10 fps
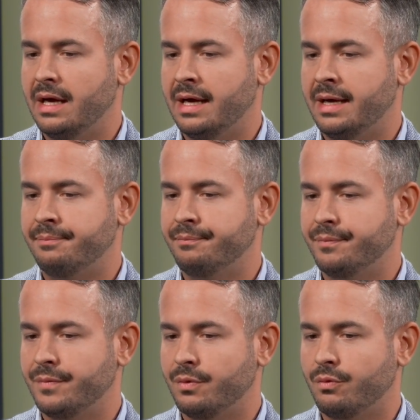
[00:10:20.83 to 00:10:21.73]

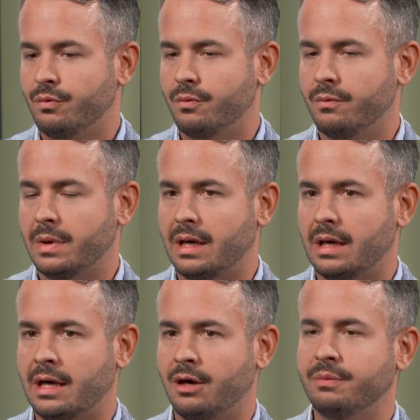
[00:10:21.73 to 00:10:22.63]

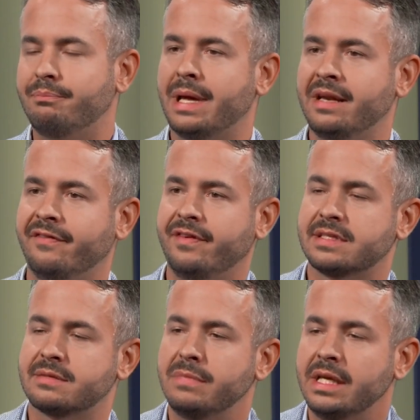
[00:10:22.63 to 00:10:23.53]
How it
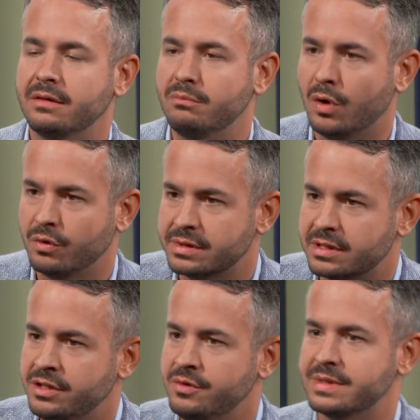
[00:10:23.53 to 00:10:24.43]
benefits me the
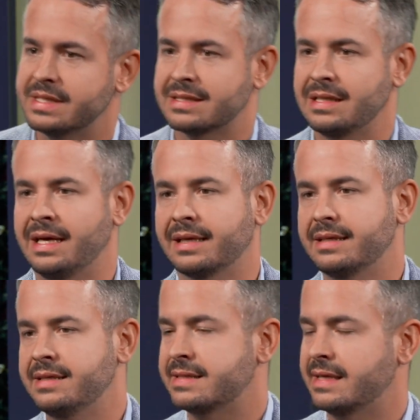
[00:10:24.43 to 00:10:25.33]
most using Slack
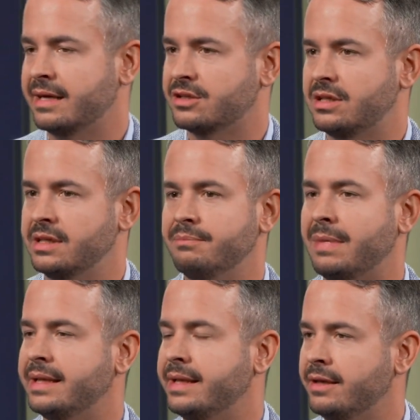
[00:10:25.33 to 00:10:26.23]
is actually
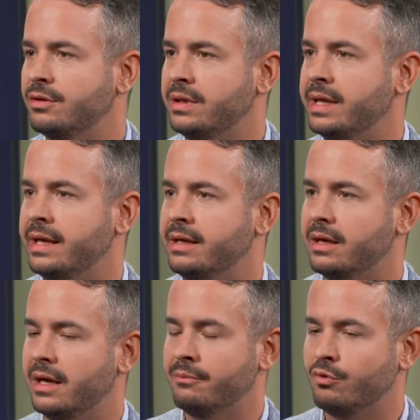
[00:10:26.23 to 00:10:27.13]
my day-to-day
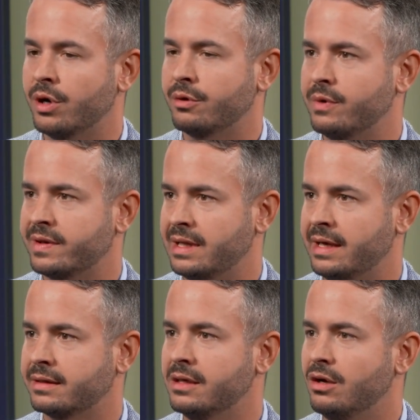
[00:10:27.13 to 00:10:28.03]
work with
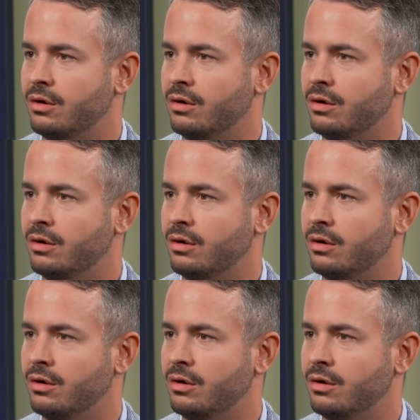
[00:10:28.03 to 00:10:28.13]
Slack